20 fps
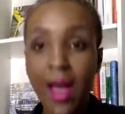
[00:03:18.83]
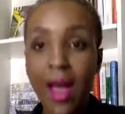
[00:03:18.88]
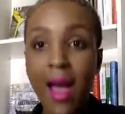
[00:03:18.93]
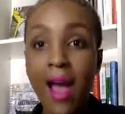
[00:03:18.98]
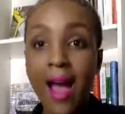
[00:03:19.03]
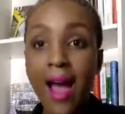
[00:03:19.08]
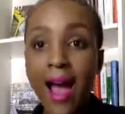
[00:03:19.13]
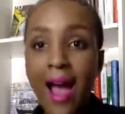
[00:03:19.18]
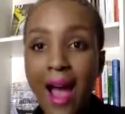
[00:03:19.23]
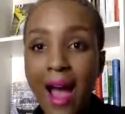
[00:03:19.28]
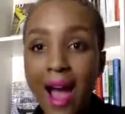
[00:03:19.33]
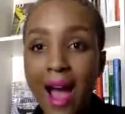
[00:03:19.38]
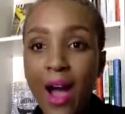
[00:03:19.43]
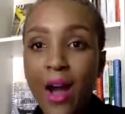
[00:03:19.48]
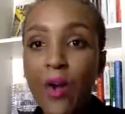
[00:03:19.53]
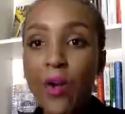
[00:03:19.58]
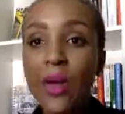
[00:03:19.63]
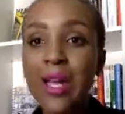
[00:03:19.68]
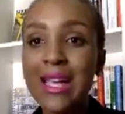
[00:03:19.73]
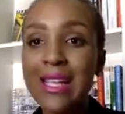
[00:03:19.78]

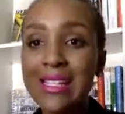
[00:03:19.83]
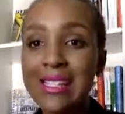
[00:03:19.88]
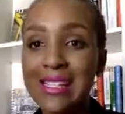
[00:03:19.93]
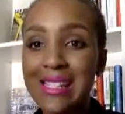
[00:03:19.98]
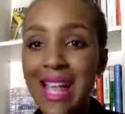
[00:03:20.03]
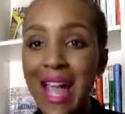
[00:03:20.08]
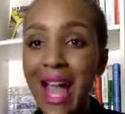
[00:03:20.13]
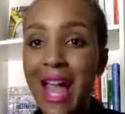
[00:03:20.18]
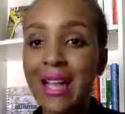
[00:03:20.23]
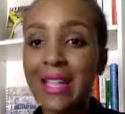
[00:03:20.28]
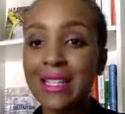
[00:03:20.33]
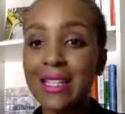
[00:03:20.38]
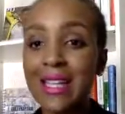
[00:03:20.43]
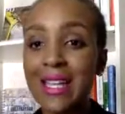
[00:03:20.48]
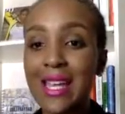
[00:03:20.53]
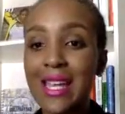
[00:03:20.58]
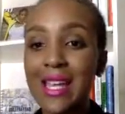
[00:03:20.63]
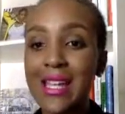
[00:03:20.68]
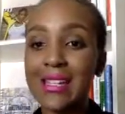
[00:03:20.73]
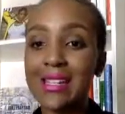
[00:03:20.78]
How
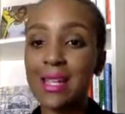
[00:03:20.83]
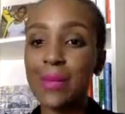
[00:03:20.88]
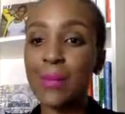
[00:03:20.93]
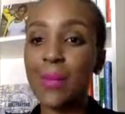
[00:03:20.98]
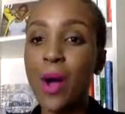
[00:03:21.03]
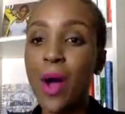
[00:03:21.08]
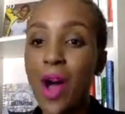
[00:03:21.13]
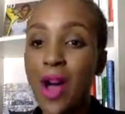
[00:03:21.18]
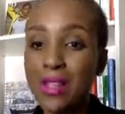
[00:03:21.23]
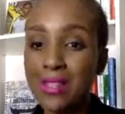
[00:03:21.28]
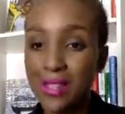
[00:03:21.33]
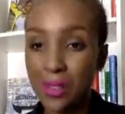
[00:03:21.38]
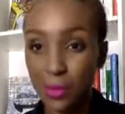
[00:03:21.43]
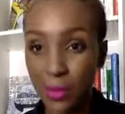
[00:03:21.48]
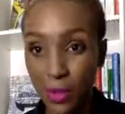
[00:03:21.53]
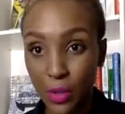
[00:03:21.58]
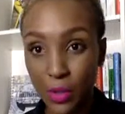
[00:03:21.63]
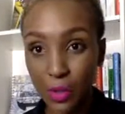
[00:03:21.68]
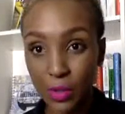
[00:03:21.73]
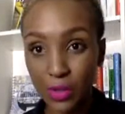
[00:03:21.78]
exactly is it
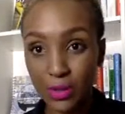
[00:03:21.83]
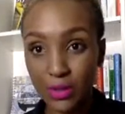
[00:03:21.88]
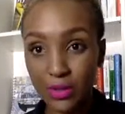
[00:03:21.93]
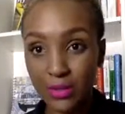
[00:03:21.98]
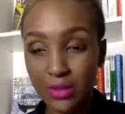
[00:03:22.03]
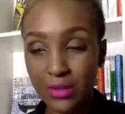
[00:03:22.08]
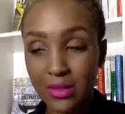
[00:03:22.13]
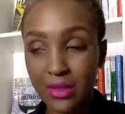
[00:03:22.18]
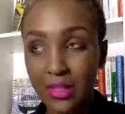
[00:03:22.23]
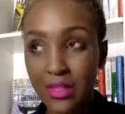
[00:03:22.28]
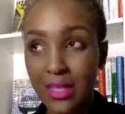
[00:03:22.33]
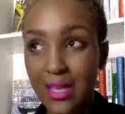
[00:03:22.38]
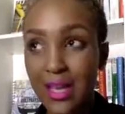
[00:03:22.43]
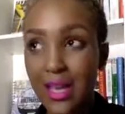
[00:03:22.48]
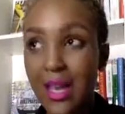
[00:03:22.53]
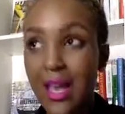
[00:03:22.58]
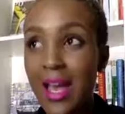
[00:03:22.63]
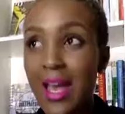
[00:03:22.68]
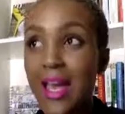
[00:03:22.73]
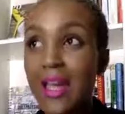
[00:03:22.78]
possible
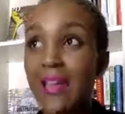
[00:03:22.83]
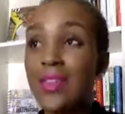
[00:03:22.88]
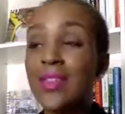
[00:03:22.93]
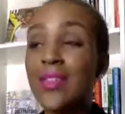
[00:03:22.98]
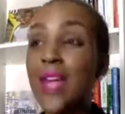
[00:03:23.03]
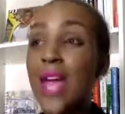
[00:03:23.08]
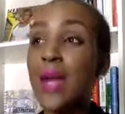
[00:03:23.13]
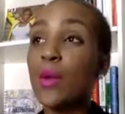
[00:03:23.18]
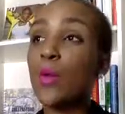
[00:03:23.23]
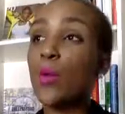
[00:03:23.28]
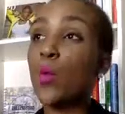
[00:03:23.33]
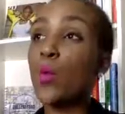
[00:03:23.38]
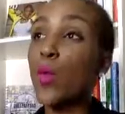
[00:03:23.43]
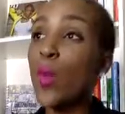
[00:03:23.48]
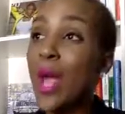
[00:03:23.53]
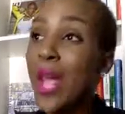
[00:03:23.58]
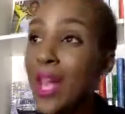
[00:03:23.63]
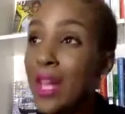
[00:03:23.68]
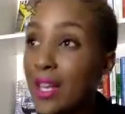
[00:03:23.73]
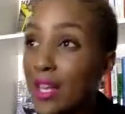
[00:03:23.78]
that
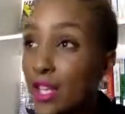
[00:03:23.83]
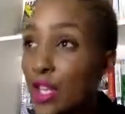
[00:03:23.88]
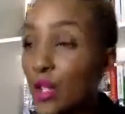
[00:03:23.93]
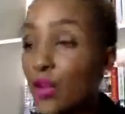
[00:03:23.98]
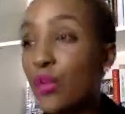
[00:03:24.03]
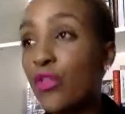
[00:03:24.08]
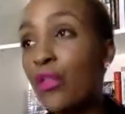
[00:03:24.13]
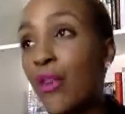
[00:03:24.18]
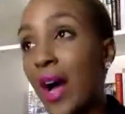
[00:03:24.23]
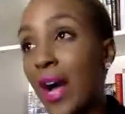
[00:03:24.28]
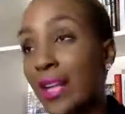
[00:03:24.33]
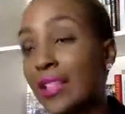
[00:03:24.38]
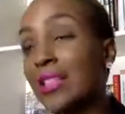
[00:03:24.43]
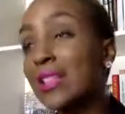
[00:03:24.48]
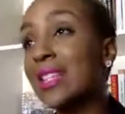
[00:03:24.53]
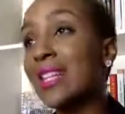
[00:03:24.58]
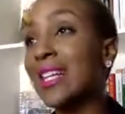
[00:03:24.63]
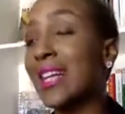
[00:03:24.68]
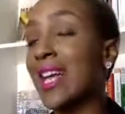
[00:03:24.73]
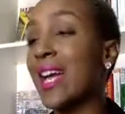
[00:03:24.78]
when you
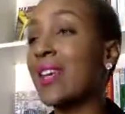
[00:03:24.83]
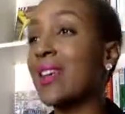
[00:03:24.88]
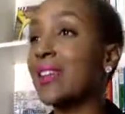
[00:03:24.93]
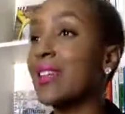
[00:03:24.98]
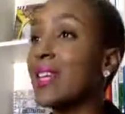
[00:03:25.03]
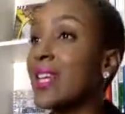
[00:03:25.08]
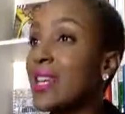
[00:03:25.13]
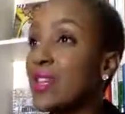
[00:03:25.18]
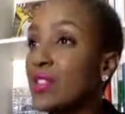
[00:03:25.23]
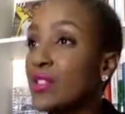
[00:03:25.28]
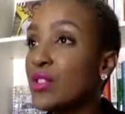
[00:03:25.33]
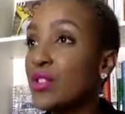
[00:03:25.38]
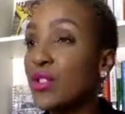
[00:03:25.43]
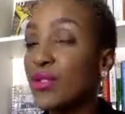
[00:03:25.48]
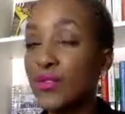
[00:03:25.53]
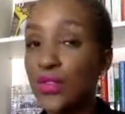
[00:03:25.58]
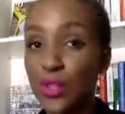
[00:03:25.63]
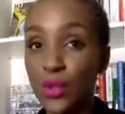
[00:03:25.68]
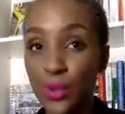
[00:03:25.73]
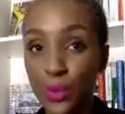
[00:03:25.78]
finally get an
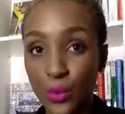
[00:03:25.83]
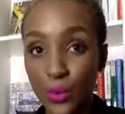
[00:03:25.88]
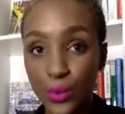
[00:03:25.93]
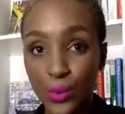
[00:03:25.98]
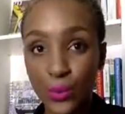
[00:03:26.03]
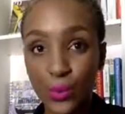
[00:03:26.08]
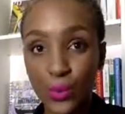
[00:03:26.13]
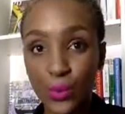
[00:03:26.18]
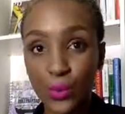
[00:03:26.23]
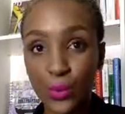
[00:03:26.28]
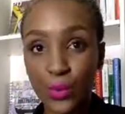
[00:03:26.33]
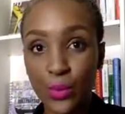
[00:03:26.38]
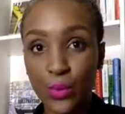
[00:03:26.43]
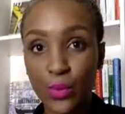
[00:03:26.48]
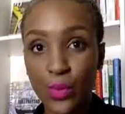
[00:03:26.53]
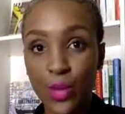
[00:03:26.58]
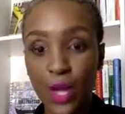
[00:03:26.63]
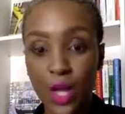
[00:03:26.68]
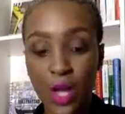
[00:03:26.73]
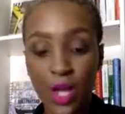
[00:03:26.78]
interview,
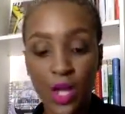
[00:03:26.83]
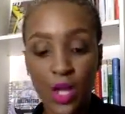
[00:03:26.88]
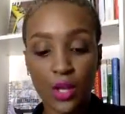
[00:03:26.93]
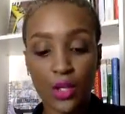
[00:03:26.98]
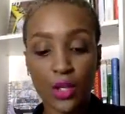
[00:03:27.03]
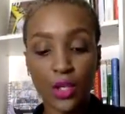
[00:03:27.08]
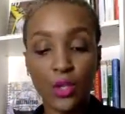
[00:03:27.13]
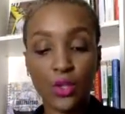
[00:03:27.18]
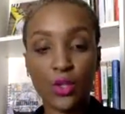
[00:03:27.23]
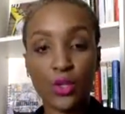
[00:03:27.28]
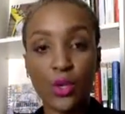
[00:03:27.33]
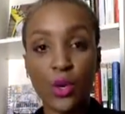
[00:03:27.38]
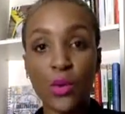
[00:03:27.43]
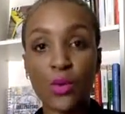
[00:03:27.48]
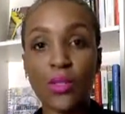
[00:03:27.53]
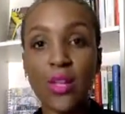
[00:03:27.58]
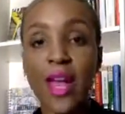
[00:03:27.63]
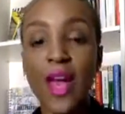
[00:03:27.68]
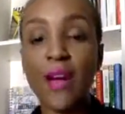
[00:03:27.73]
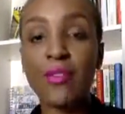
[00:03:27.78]
you
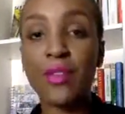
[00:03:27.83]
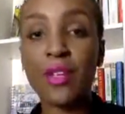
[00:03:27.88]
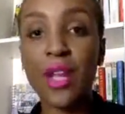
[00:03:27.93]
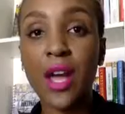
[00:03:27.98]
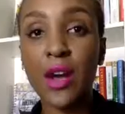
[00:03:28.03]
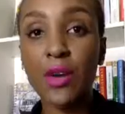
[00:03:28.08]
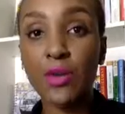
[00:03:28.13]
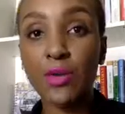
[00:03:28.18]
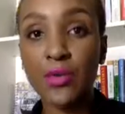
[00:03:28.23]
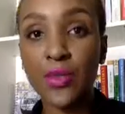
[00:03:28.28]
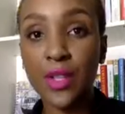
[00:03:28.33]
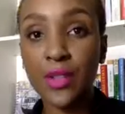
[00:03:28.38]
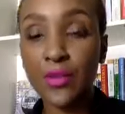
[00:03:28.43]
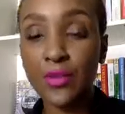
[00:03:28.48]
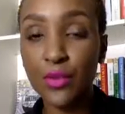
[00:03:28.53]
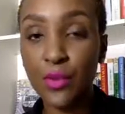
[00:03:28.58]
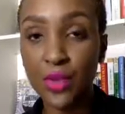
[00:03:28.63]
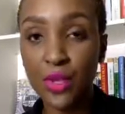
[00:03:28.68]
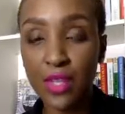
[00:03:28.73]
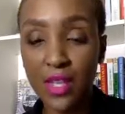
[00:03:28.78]
don't have an
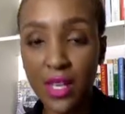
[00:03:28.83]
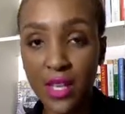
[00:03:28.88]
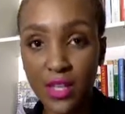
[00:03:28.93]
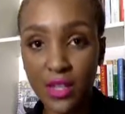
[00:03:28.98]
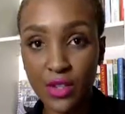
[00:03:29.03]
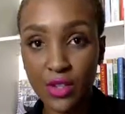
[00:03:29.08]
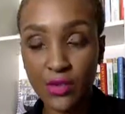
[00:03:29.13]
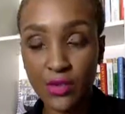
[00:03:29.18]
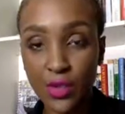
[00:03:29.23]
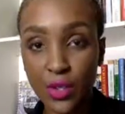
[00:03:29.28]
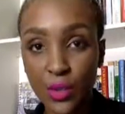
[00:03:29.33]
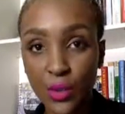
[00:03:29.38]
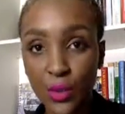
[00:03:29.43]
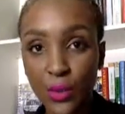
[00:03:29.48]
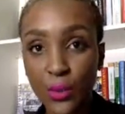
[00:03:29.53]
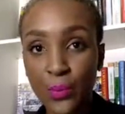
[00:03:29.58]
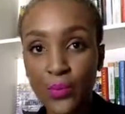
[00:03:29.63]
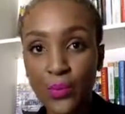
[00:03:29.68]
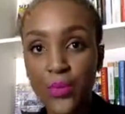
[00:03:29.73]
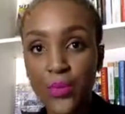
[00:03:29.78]
outfit for the interview,